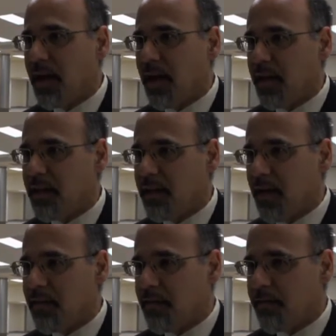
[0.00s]
And
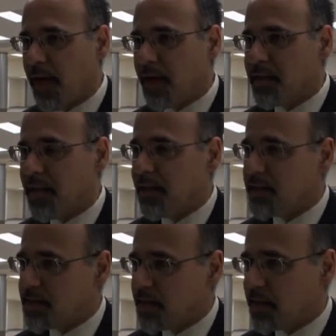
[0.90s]
the fact that in a
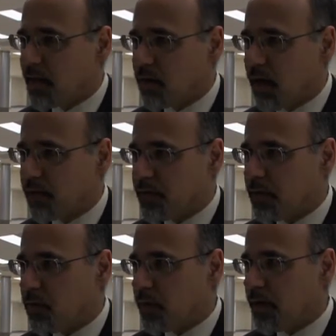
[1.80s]
city like Rockville,
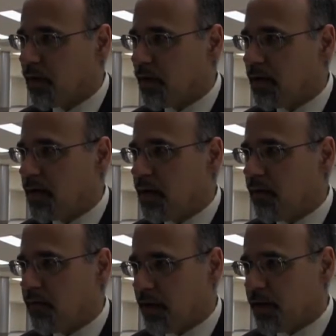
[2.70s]
we are a
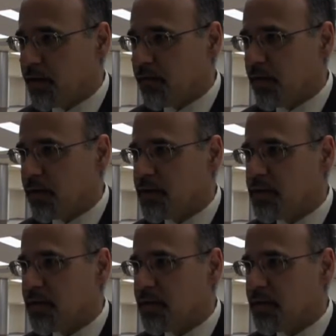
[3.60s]
very diverse,